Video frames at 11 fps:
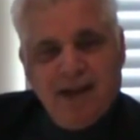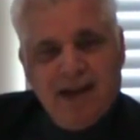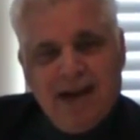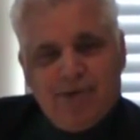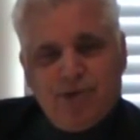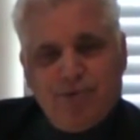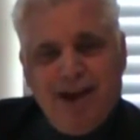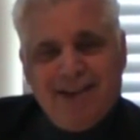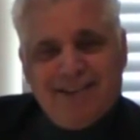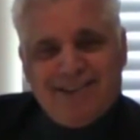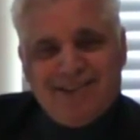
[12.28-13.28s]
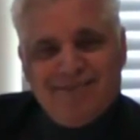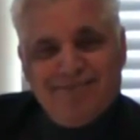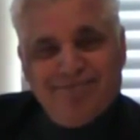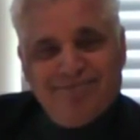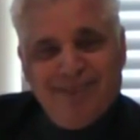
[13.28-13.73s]
How was your raise?
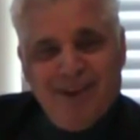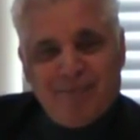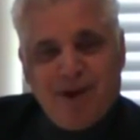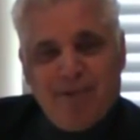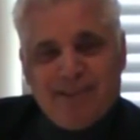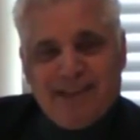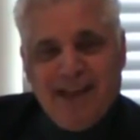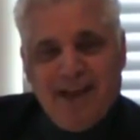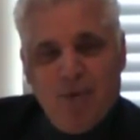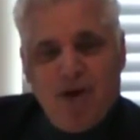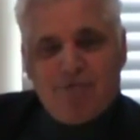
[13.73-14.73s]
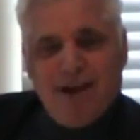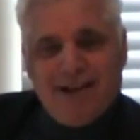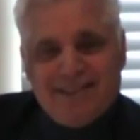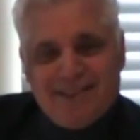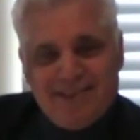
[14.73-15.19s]
You're probably saying, what
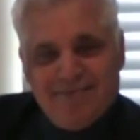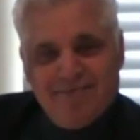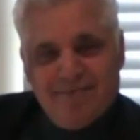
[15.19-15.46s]
raise?